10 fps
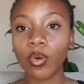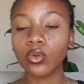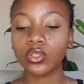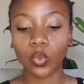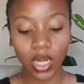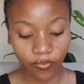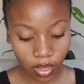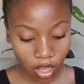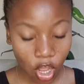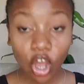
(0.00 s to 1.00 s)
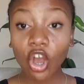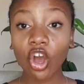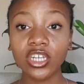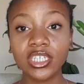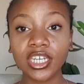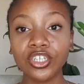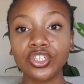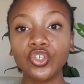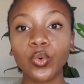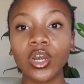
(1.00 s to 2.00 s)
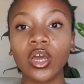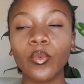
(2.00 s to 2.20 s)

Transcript: post whatever content you wanna,